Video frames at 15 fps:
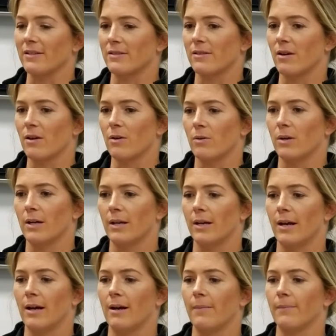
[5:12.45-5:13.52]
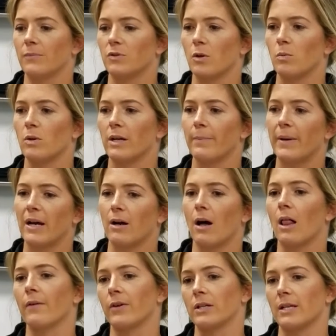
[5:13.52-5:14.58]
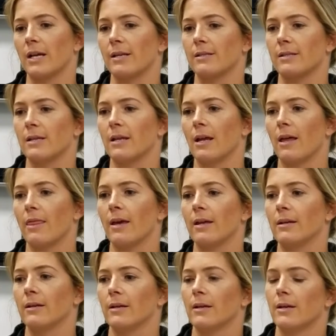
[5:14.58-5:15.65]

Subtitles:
So, so we'll get back all of our testing, and then